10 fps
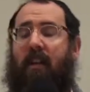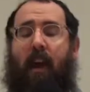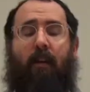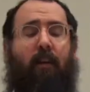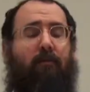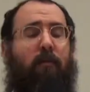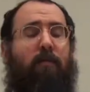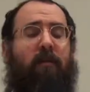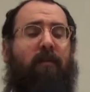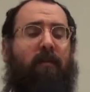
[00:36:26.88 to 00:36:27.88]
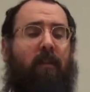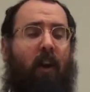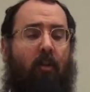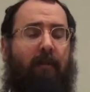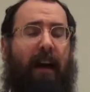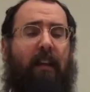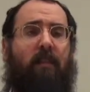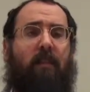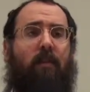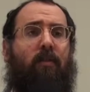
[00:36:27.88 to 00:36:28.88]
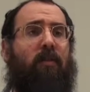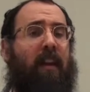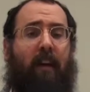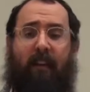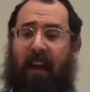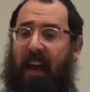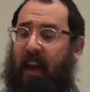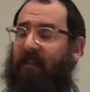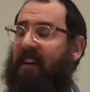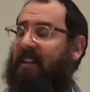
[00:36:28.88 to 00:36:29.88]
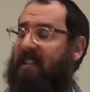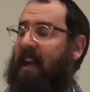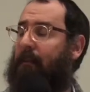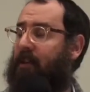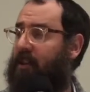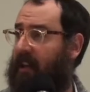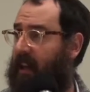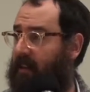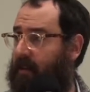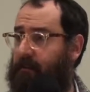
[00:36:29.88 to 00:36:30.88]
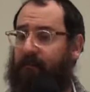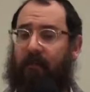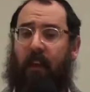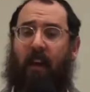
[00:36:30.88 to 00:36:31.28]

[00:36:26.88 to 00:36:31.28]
They are a group of nomads who never ever establish a kingdom.